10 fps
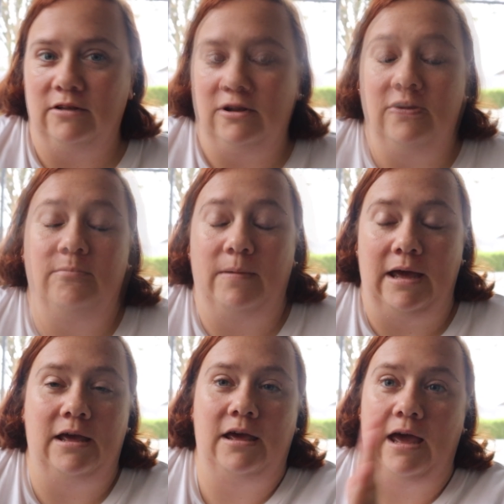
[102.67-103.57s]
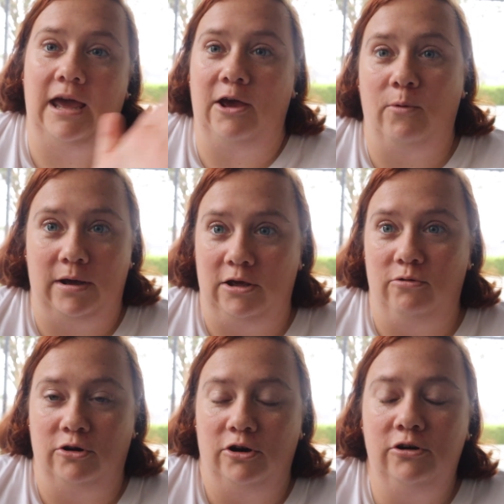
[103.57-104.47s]
could make a quick
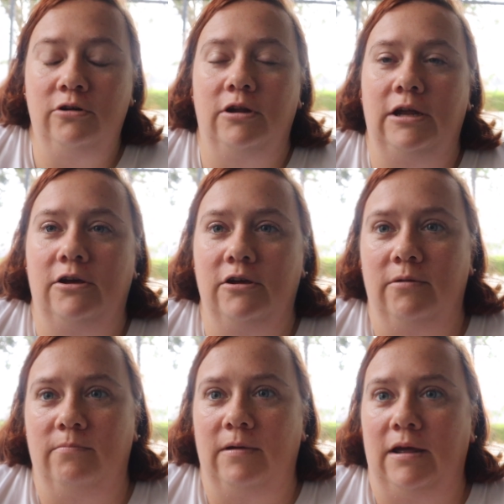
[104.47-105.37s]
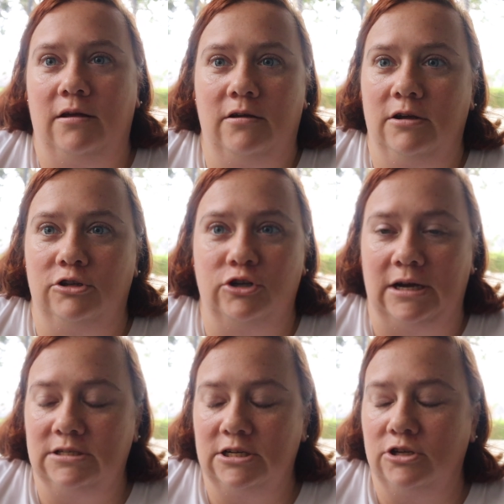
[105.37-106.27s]
U-turn, it could make a
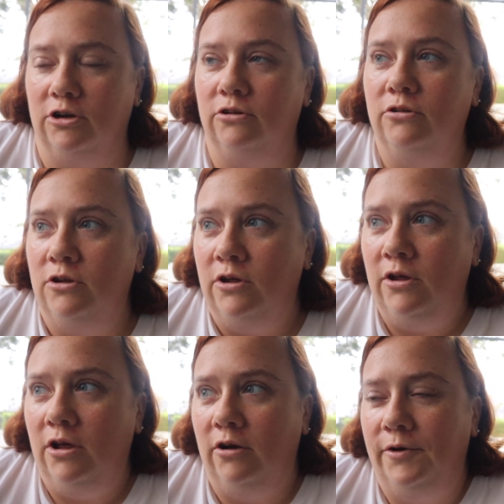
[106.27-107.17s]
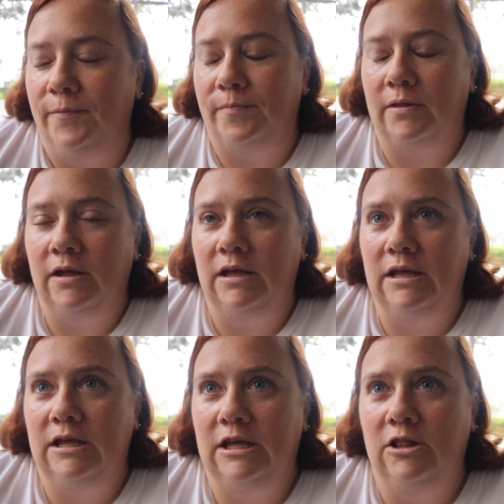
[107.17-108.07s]
drastic turn.
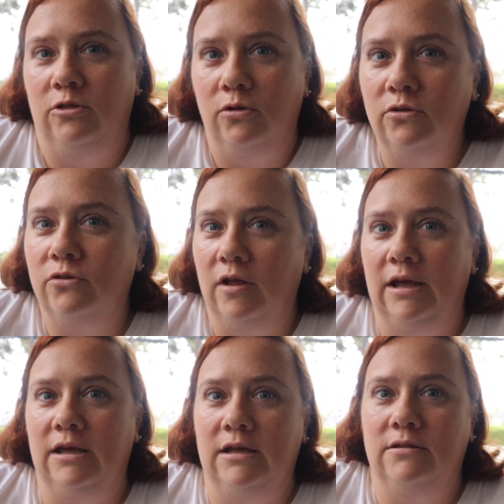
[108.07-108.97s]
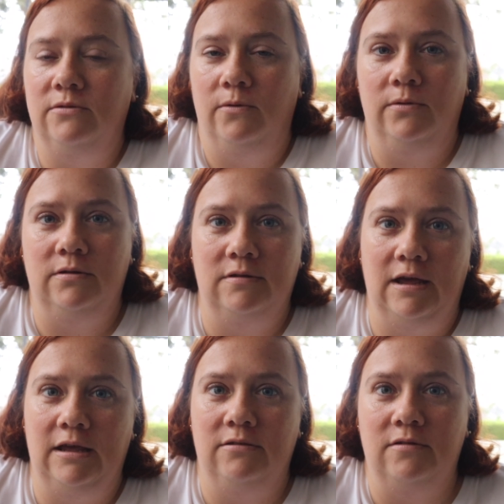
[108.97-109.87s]
It looks like it's going to
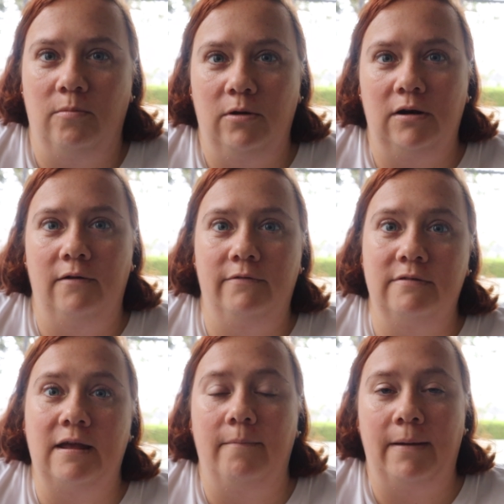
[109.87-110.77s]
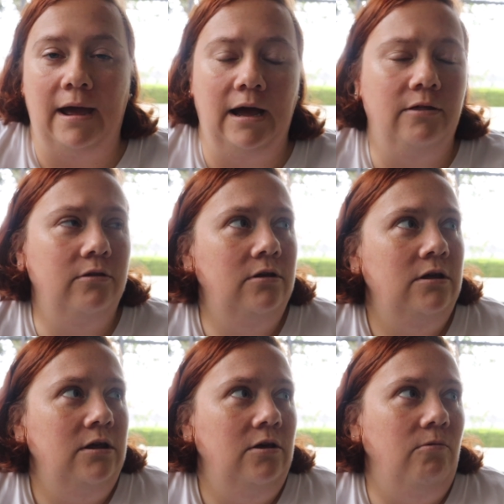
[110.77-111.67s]
stay somewhat of the same path.
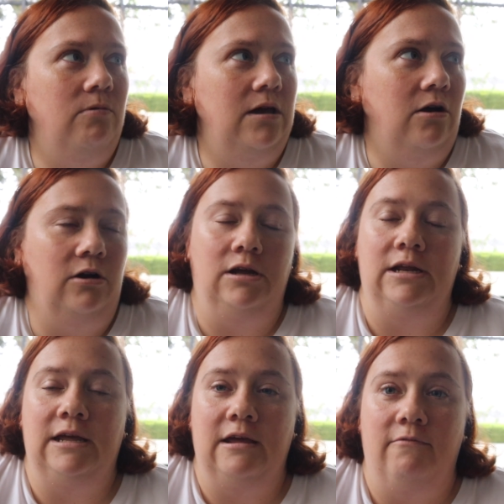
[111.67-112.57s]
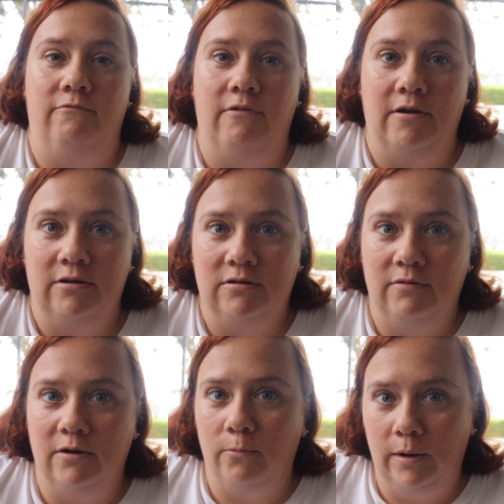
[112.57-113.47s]
We are going to get very
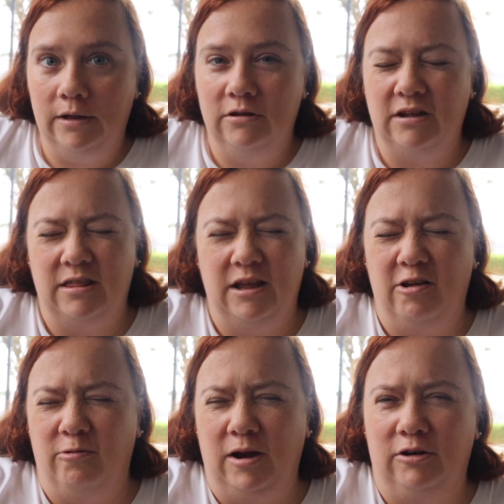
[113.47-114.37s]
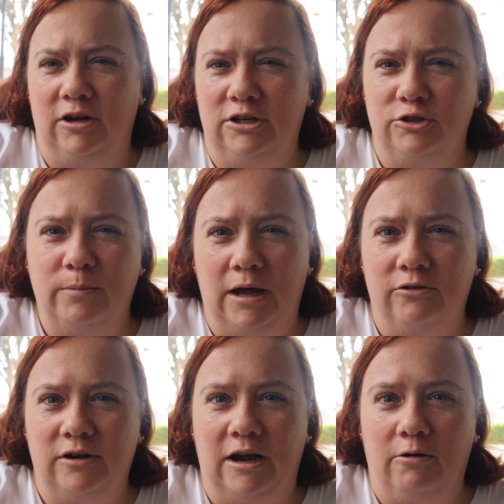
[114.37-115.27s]
severe winds, I think around 100
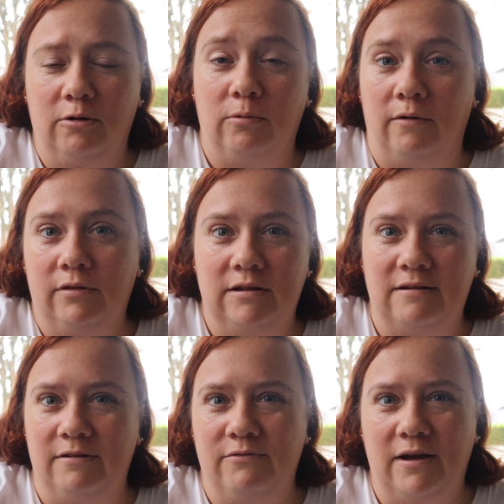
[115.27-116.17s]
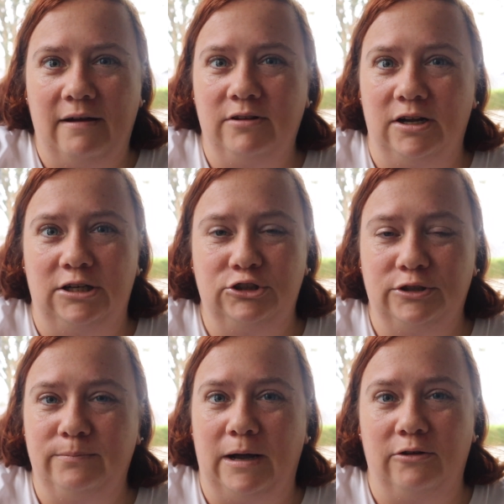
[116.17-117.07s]
miles an hour, roughly 75 to
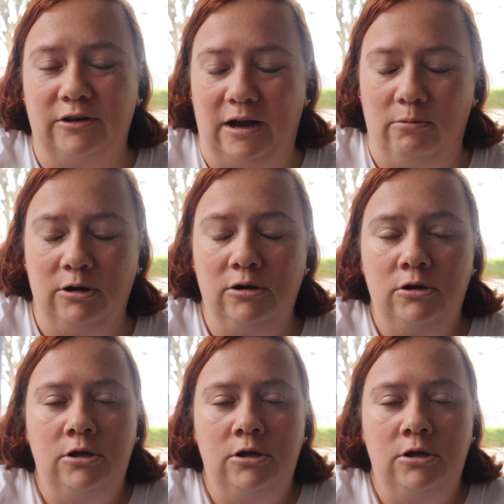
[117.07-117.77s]
100 miles an hour.